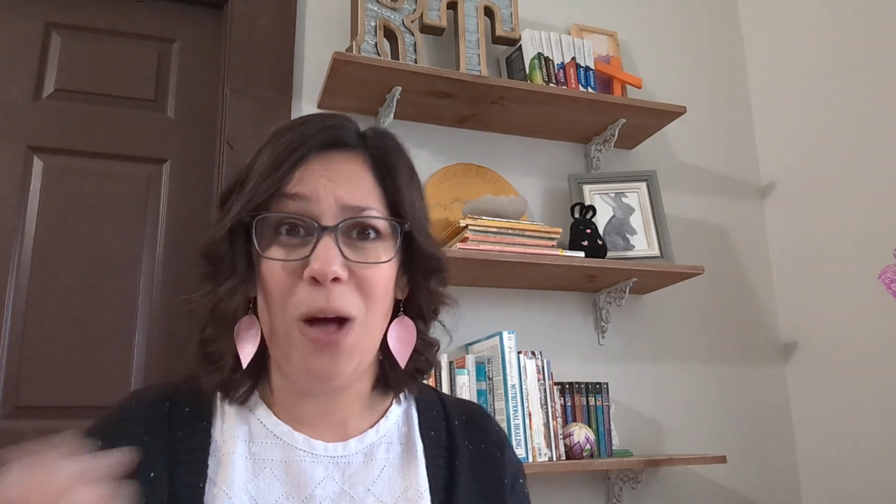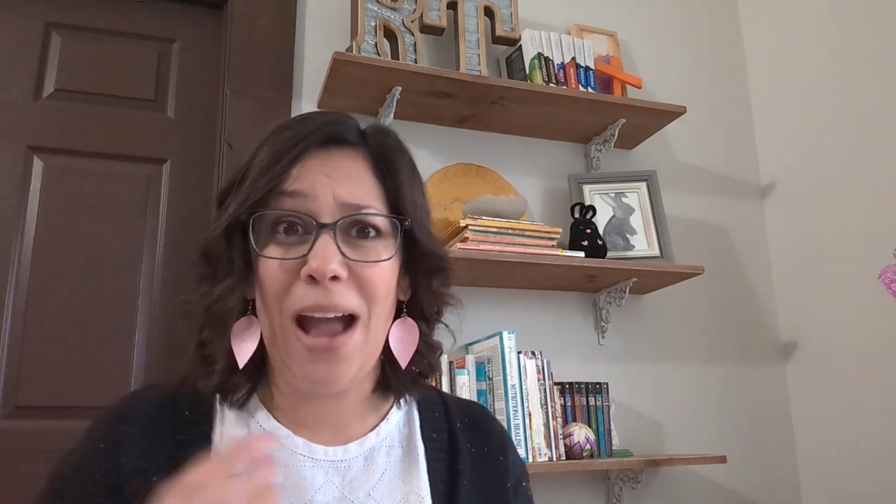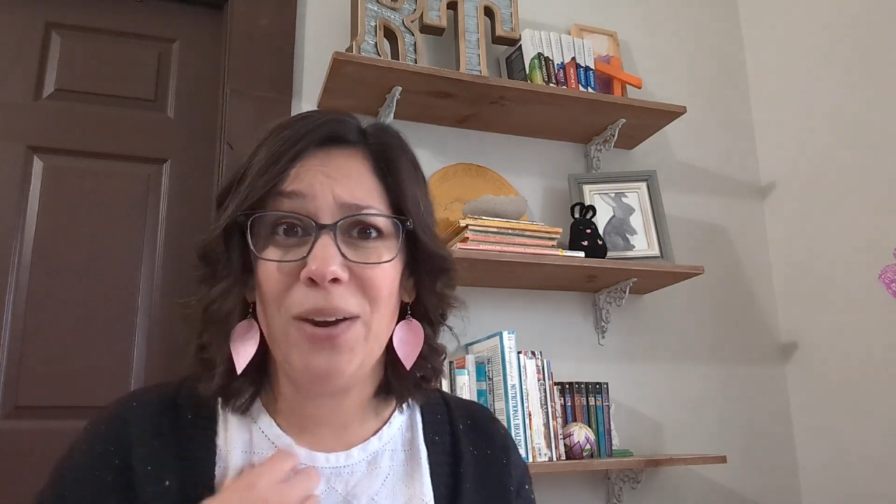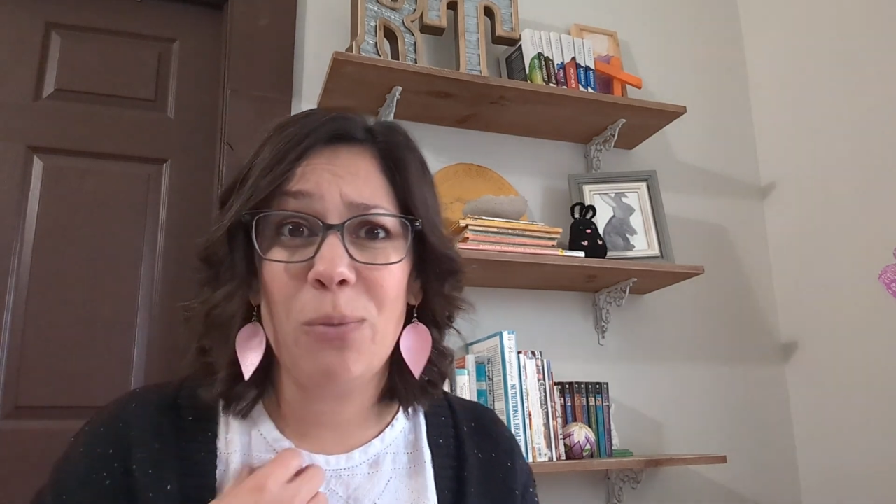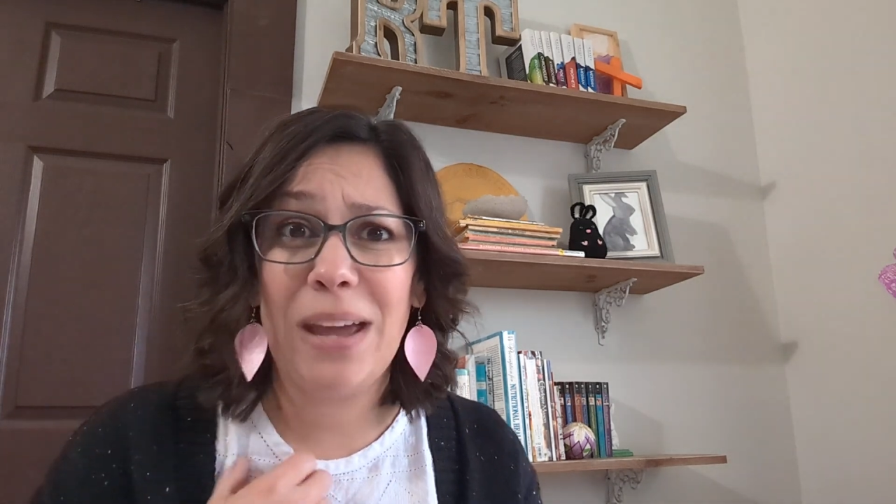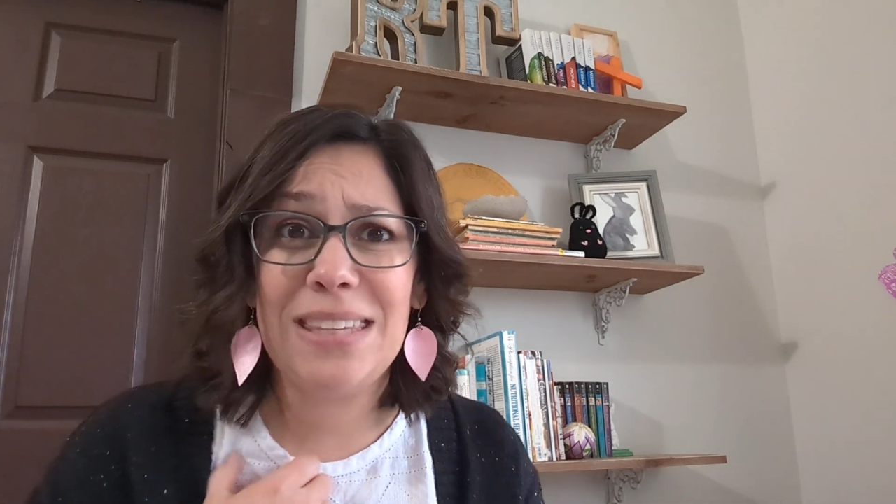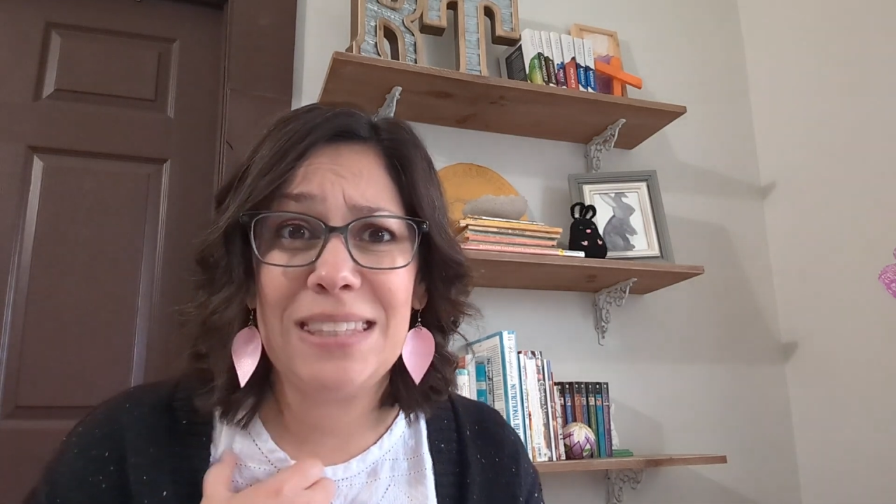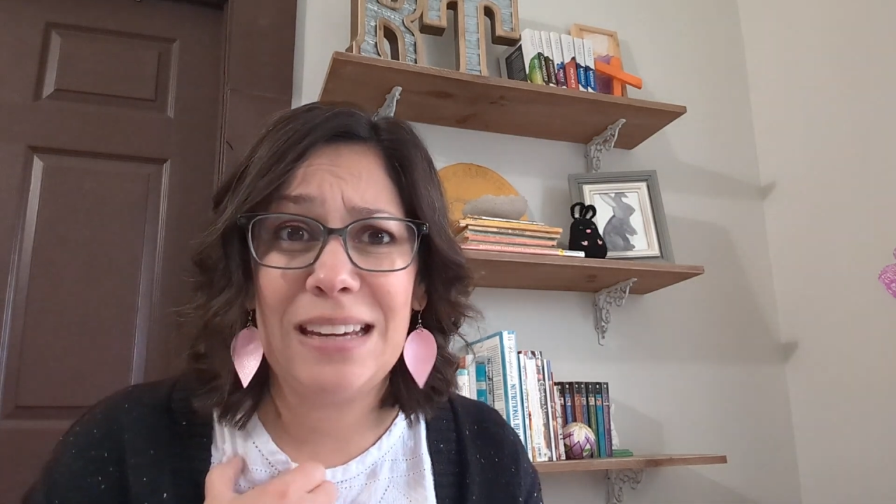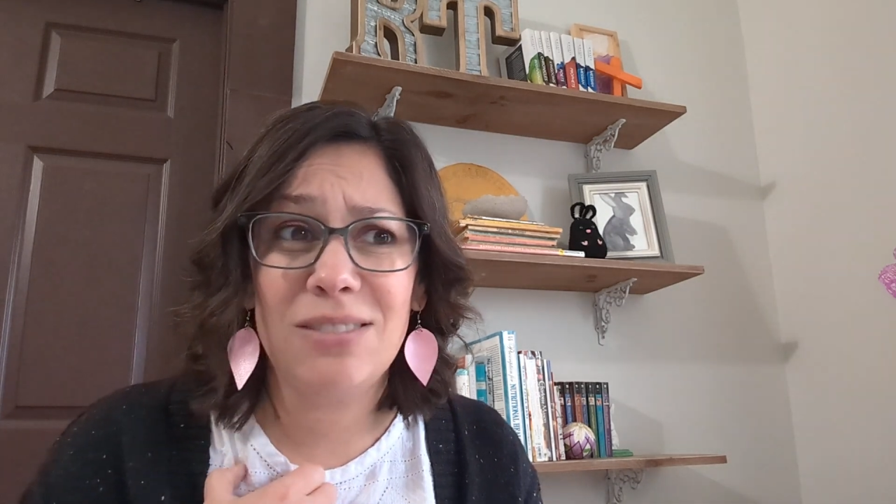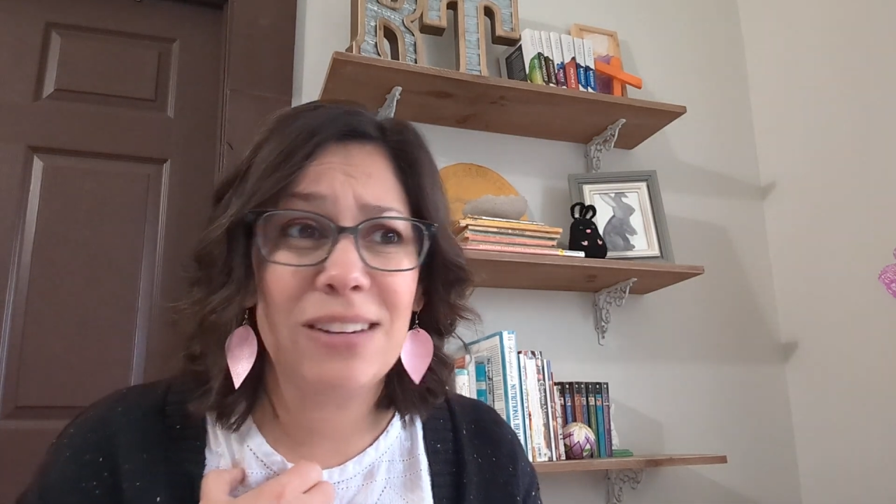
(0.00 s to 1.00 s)
I know my
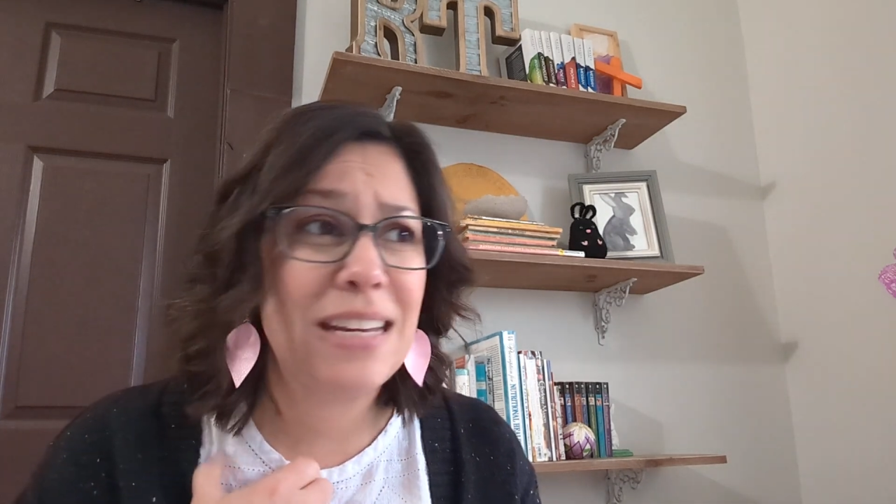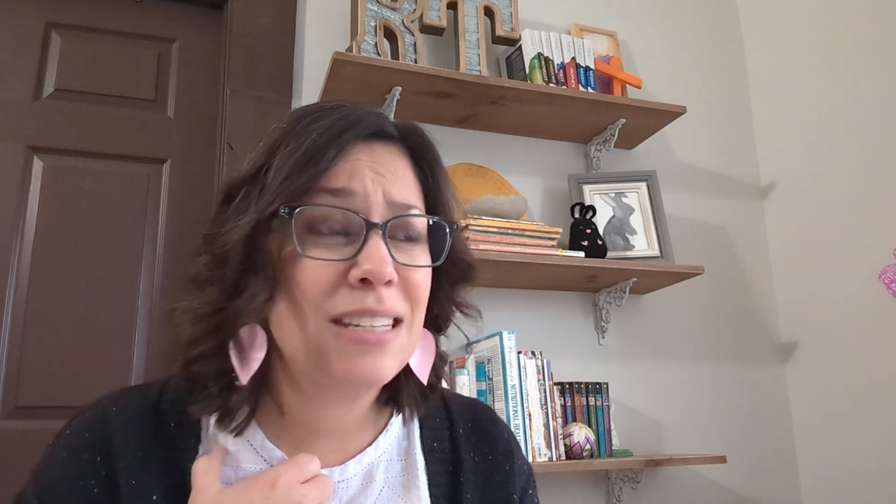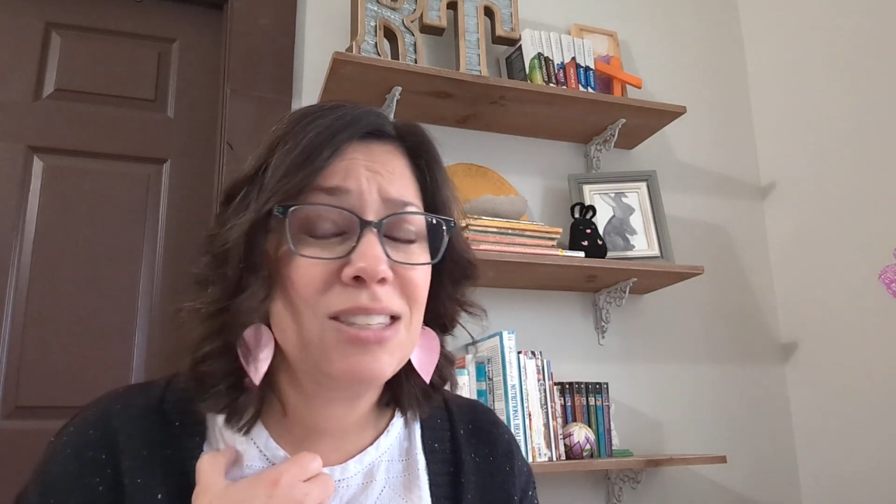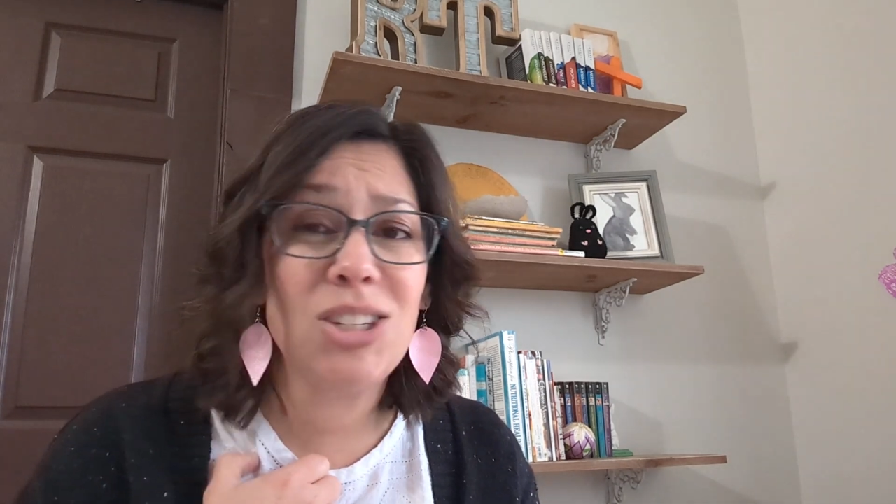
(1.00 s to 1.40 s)
son reads